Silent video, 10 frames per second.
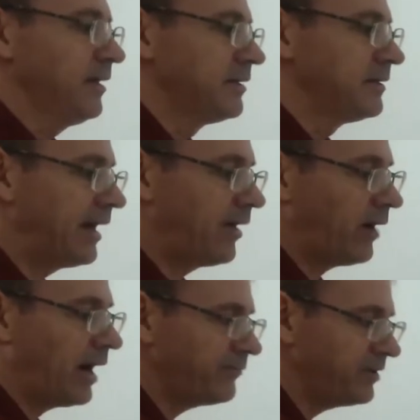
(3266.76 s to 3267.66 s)
Now,
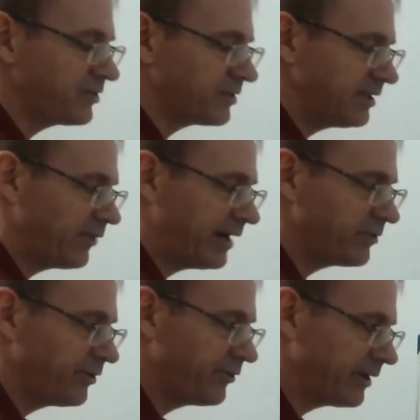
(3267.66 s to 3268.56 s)
obviously, greater
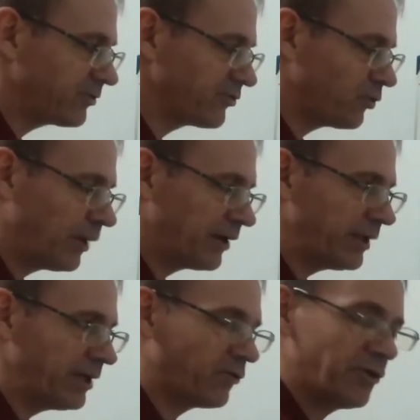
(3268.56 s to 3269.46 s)
than or equal to 1, we
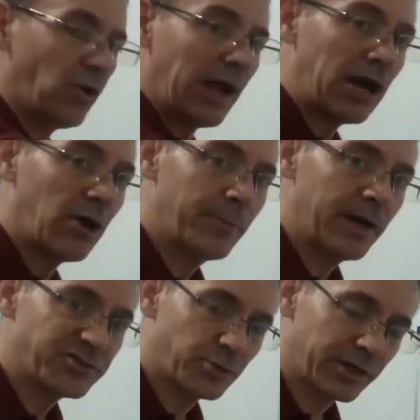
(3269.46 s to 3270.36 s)
don't know how
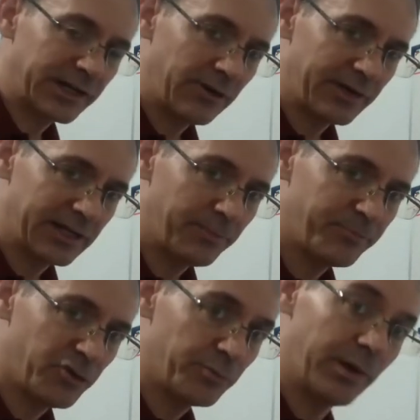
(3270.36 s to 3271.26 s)
much we're counting up
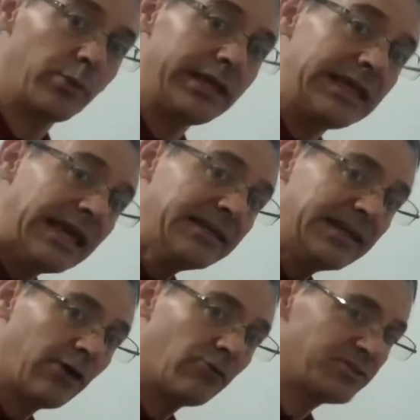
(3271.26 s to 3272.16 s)
to, but we can
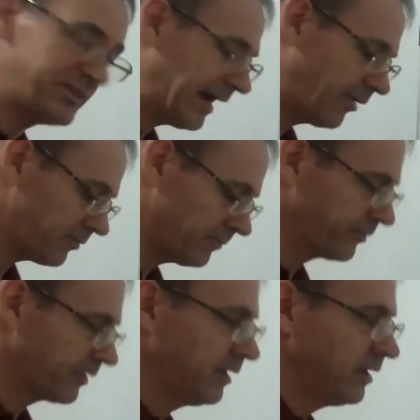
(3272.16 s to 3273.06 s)
count down.
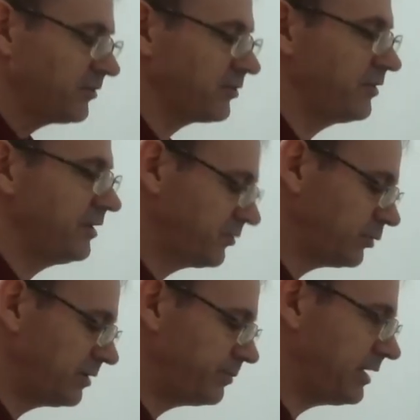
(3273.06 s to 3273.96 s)
So this
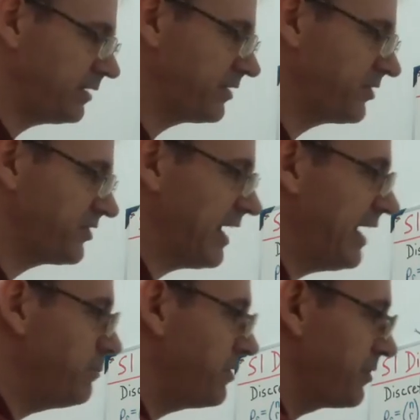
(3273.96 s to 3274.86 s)
would be the
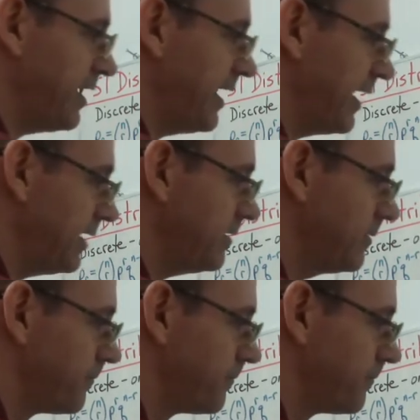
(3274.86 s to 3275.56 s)
same thing